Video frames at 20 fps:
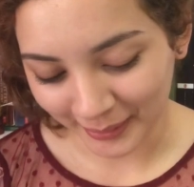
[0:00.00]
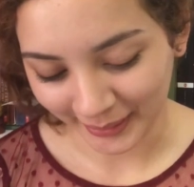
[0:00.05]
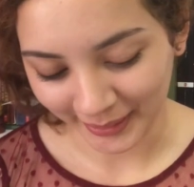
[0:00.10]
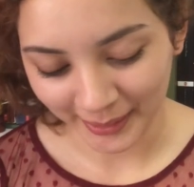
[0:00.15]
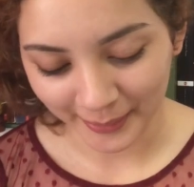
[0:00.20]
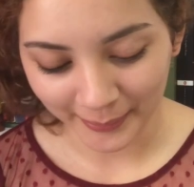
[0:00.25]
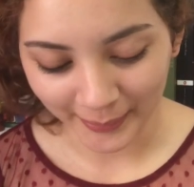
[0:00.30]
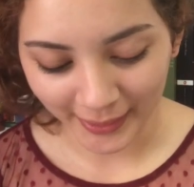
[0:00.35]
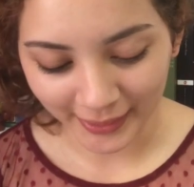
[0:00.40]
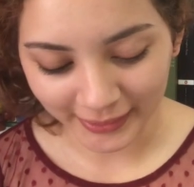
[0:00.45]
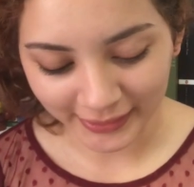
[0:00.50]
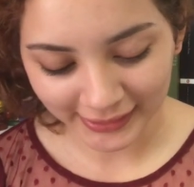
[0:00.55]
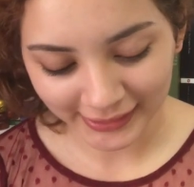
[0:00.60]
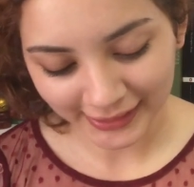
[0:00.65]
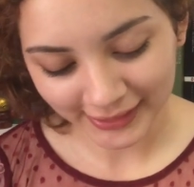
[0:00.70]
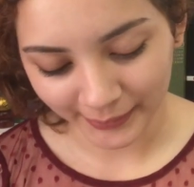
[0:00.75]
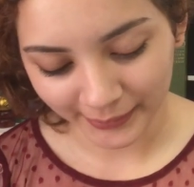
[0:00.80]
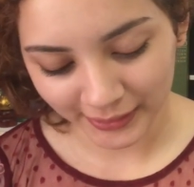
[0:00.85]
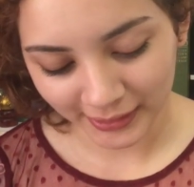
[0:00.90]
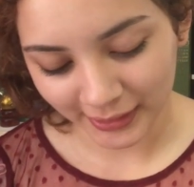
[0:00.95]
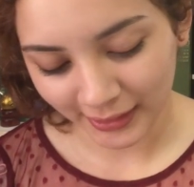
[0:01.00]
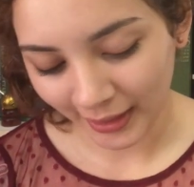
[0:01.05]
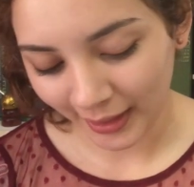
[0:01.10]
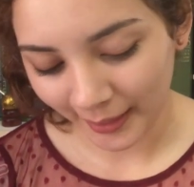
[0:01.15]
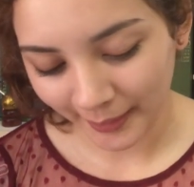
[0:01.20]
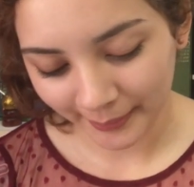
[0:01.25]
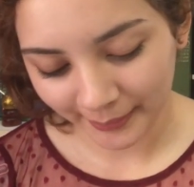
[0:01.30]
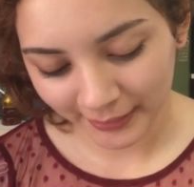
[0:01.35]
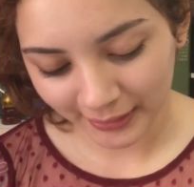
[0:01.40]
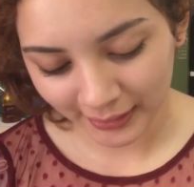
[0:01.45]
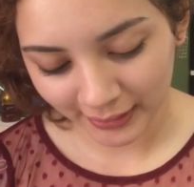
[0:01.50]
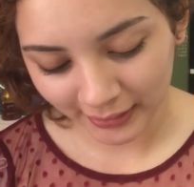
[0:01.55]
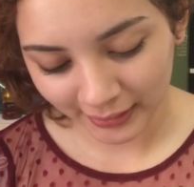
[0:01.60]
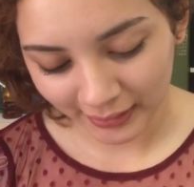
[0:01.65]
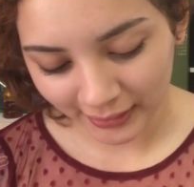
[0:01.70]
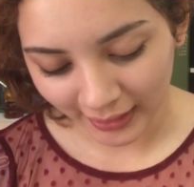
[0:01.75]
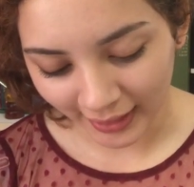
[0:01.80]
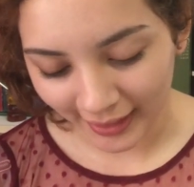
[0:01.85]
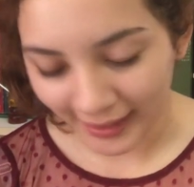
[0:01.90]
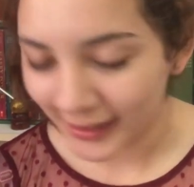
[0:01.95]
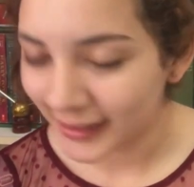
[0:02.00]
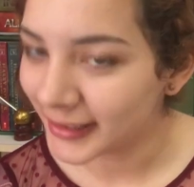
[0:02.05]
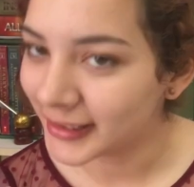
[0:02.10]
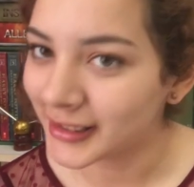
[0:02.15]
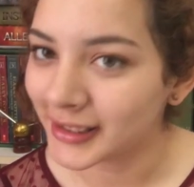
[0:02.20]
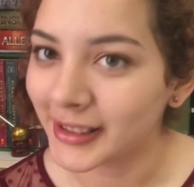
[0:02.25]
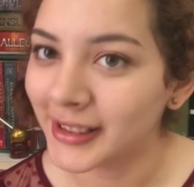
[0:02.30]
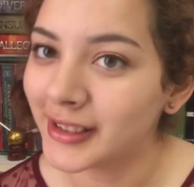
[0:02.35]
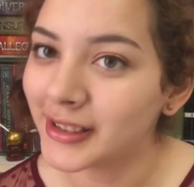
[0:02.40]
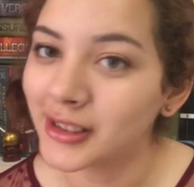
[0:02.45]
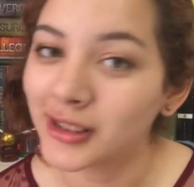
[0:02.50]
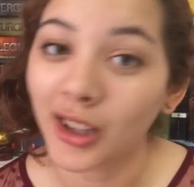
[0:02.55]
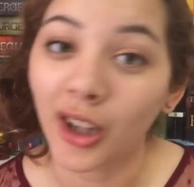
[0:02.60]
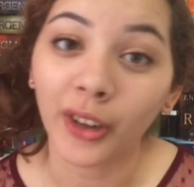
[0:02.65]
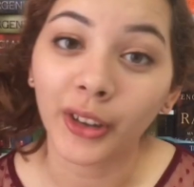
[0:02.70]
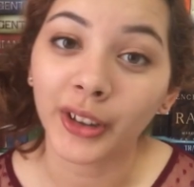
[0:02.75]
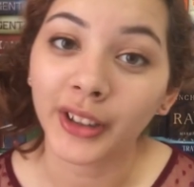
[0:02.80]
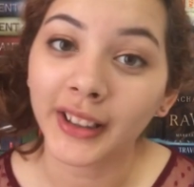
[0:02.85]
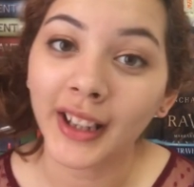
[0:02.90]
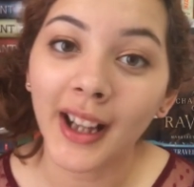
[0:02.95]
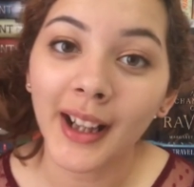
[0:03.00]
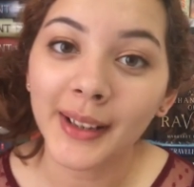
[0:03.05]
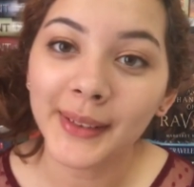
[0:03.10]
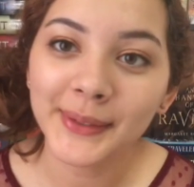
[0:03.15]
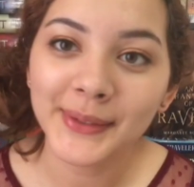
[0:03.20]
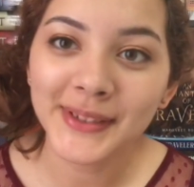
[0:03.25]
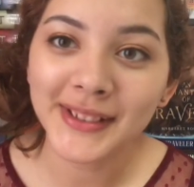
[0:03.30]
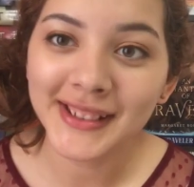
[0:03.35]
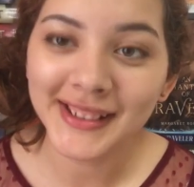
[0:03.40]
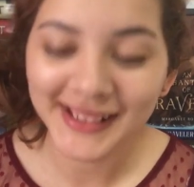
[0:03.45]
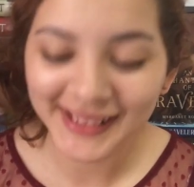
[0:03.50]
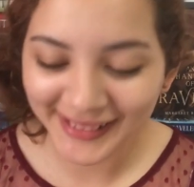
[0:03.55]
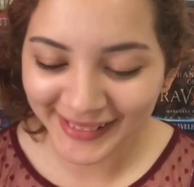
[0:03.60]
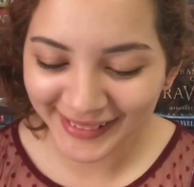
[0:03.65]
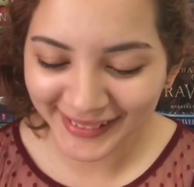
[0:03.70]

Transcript: Greenfeld. Soft eyes and soccer calves.